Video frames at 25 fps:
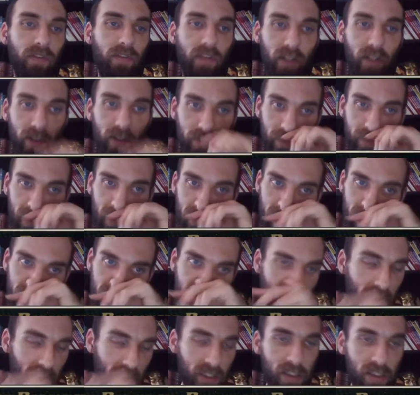That should get me
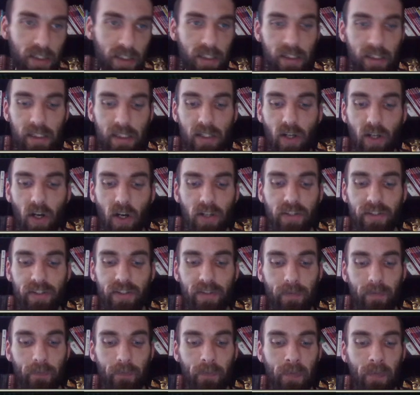60 darts.
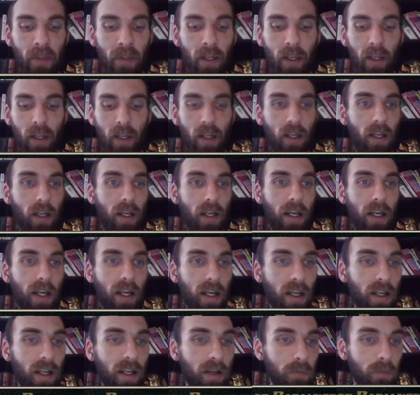
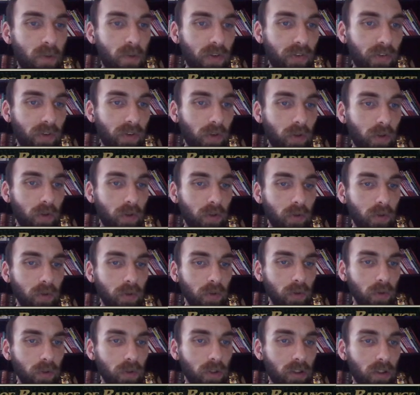And I'm also
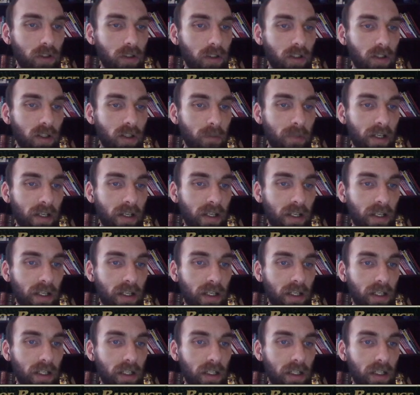gonna buy.